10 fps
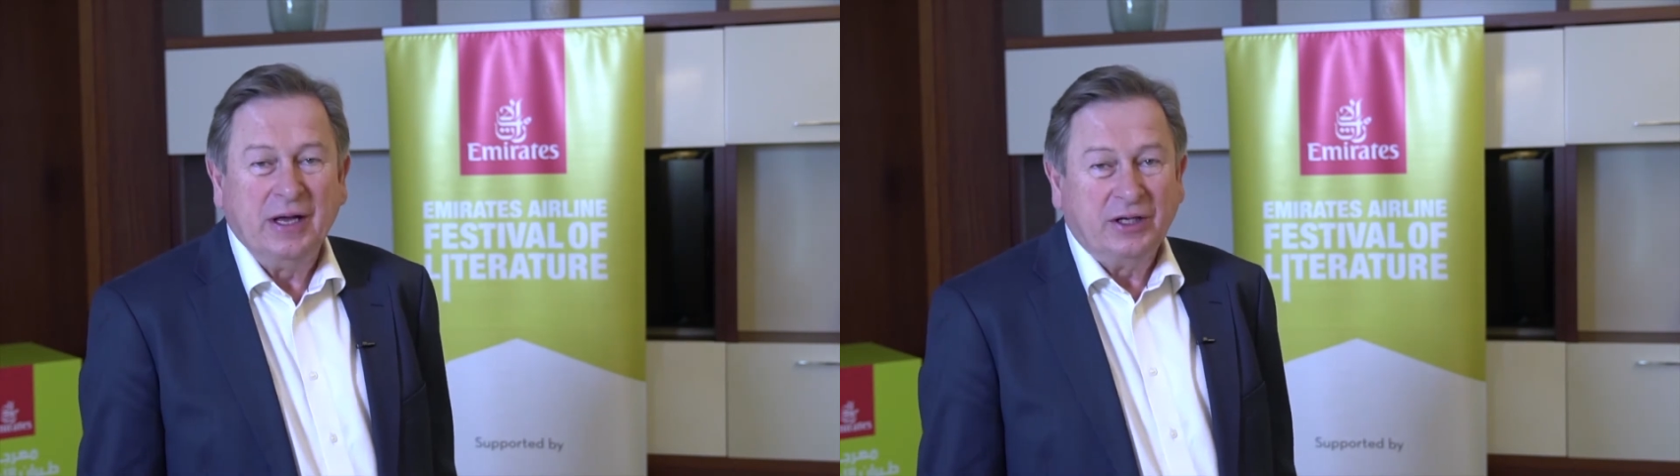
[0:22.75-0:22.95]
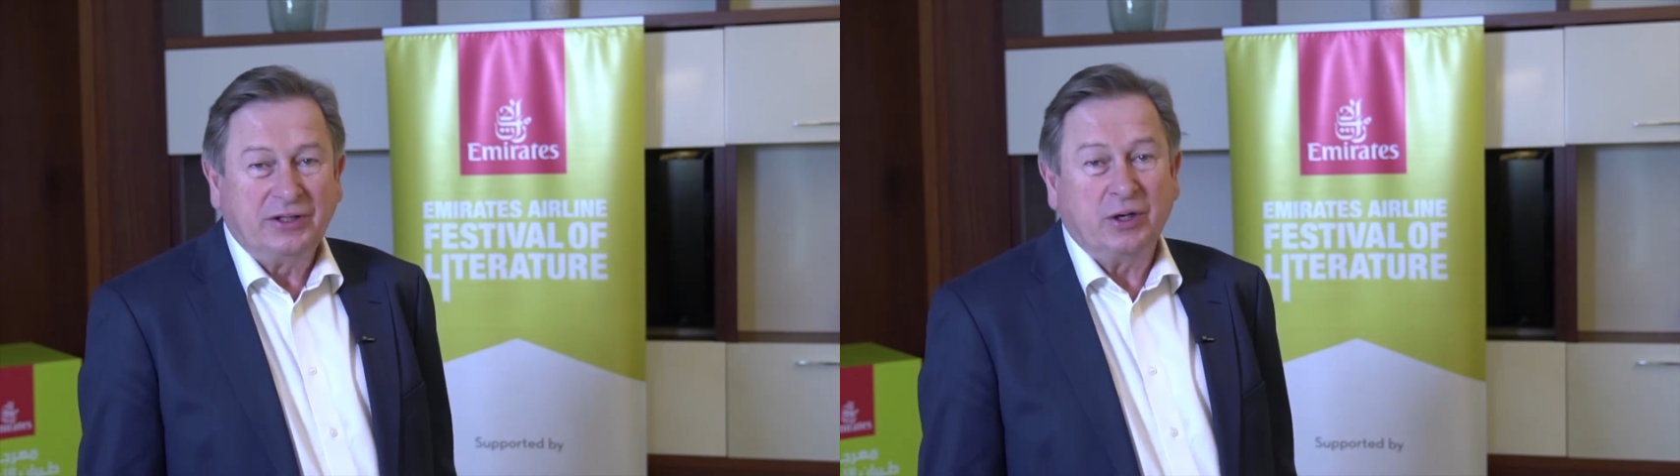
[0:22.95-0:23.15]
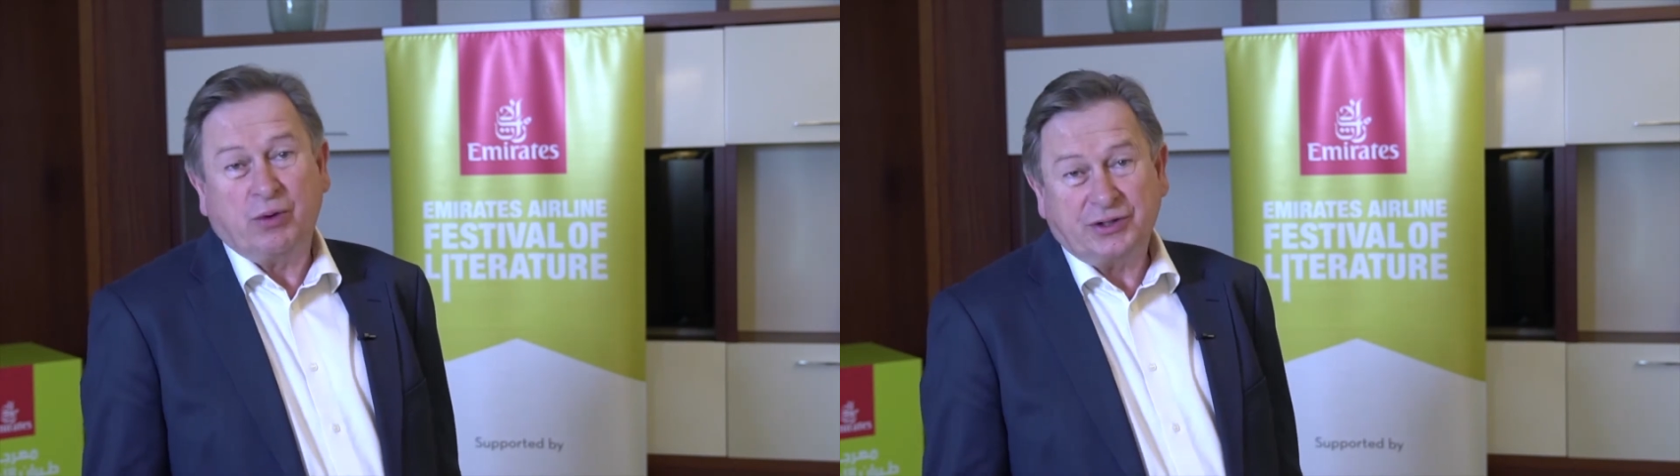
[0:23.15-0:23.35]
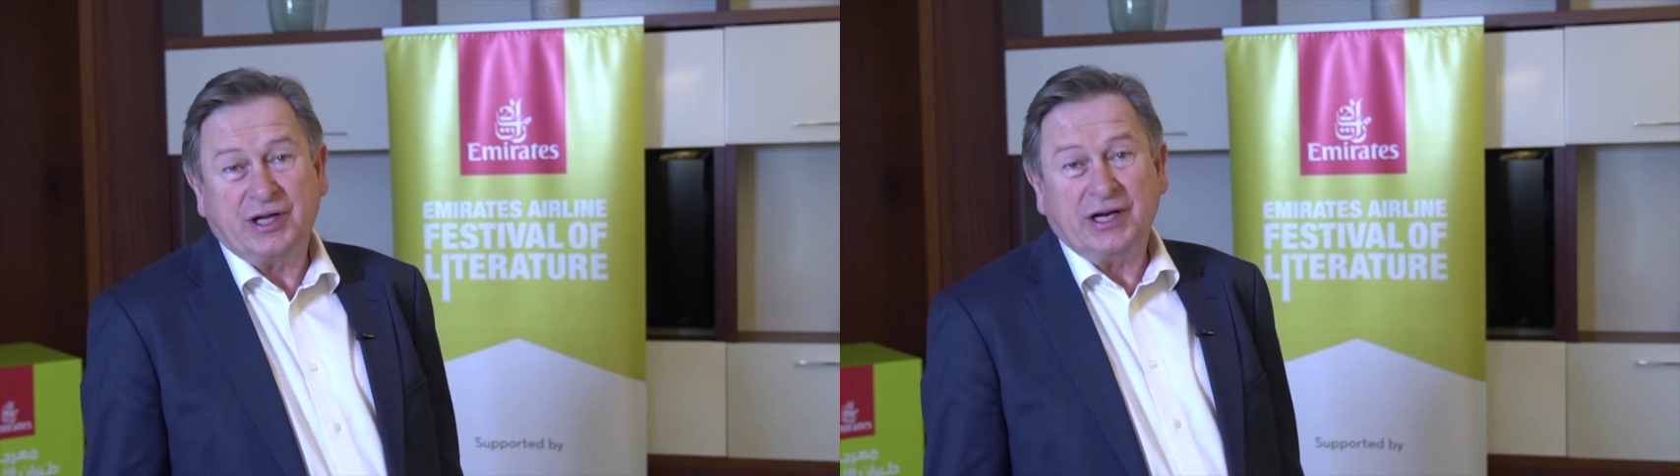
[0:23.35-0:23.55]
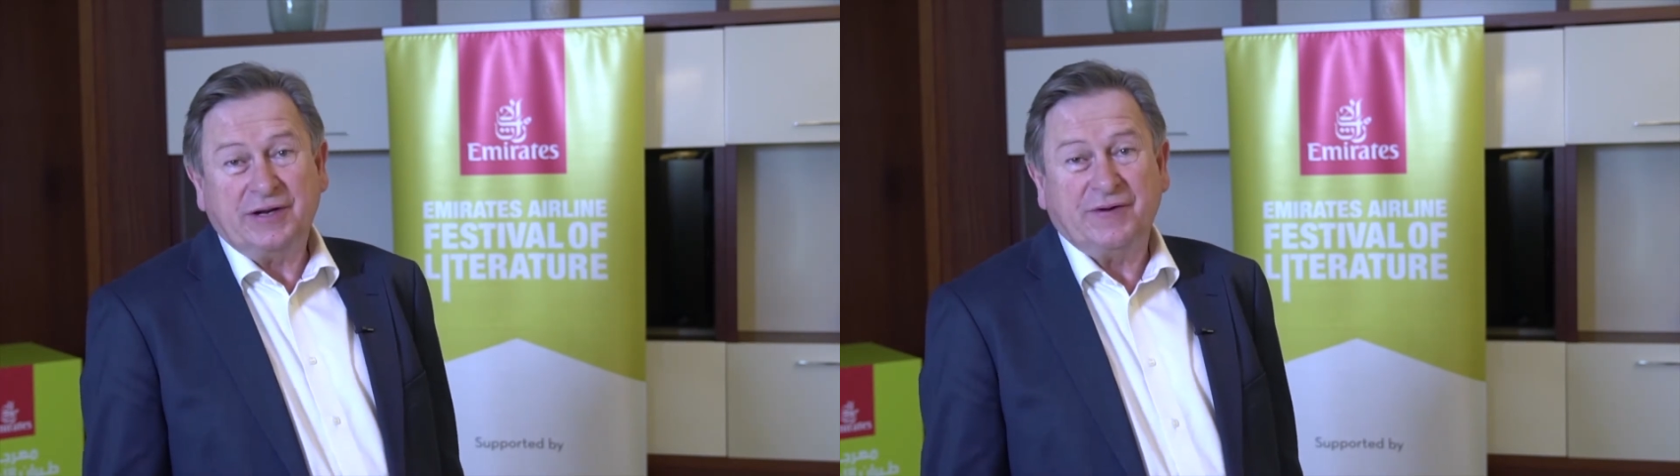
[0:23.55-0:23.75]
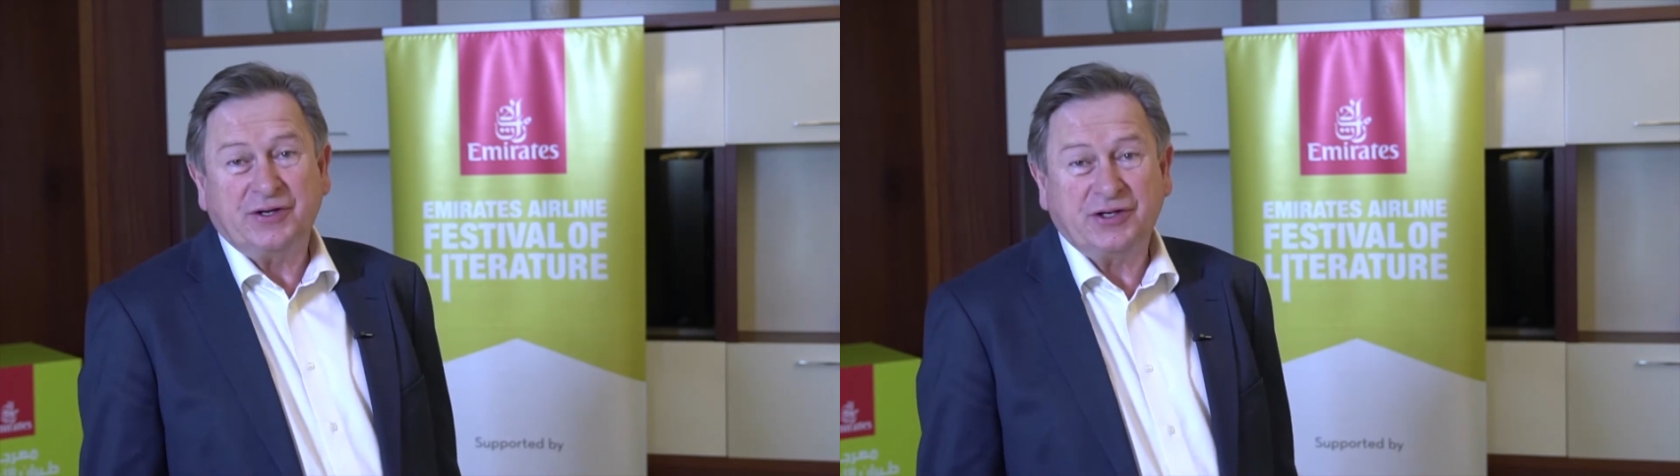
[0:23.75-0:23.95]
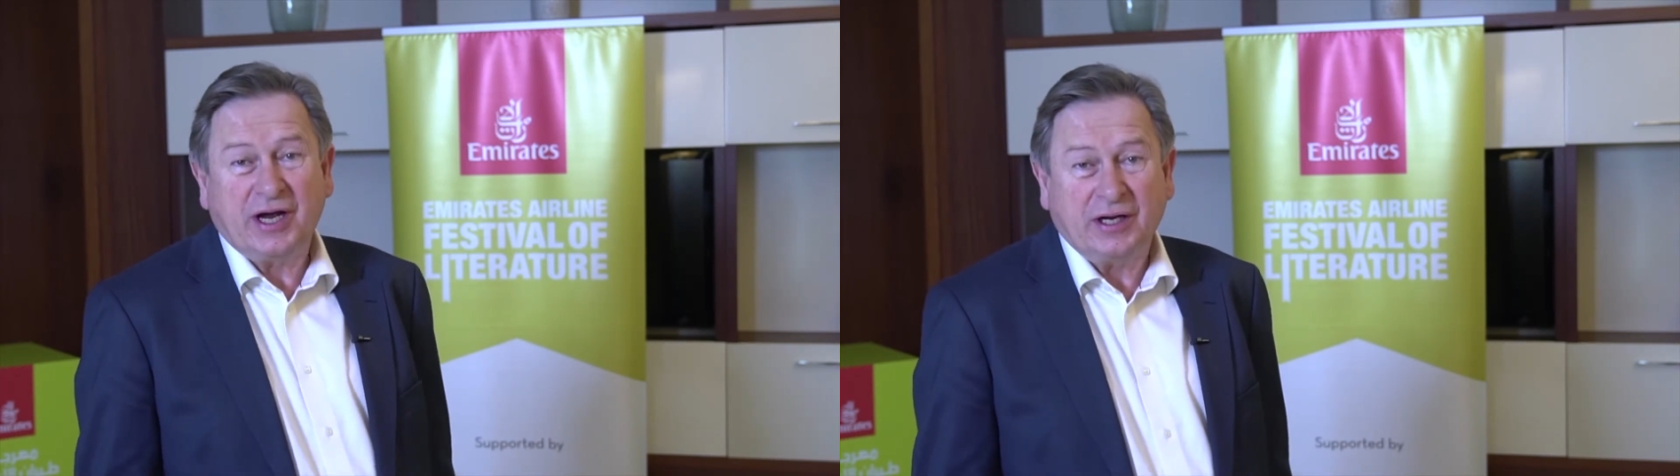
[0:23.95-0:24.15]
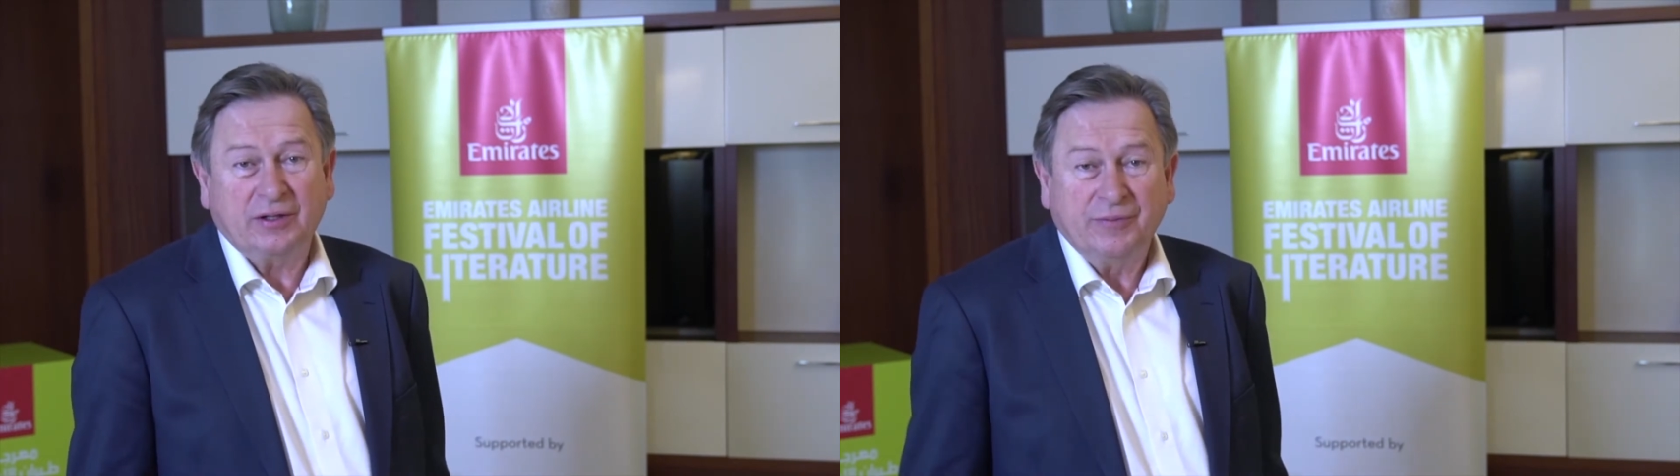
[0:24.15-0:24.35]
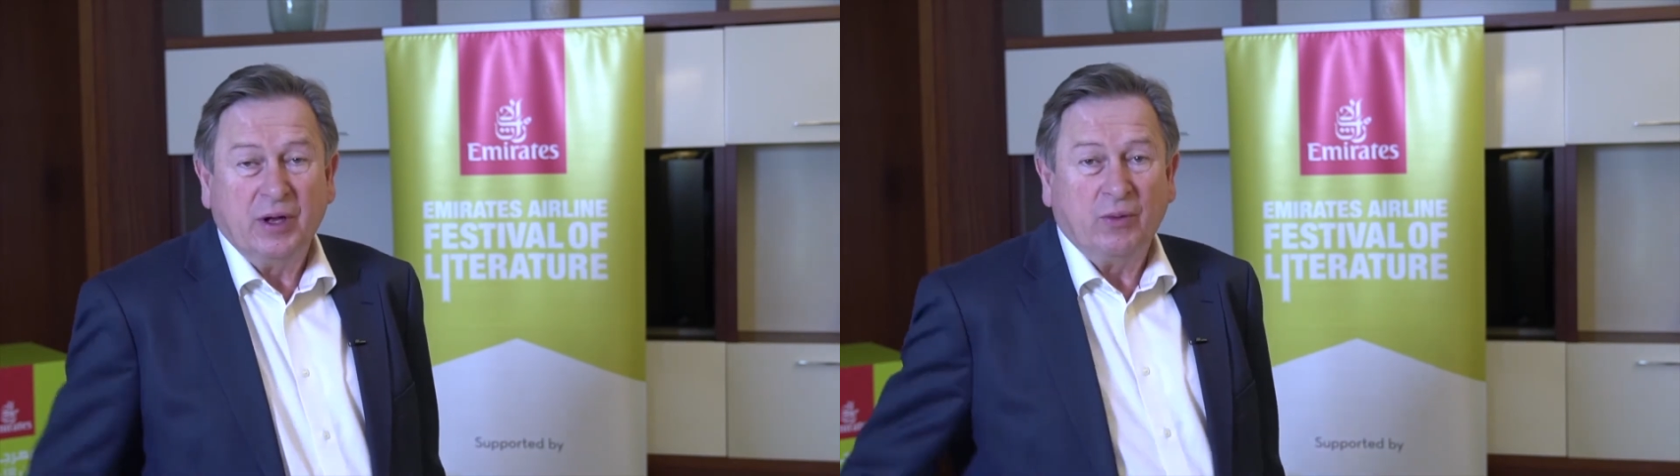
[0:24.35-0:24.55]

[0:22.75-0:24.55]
So what's the LitFest channel?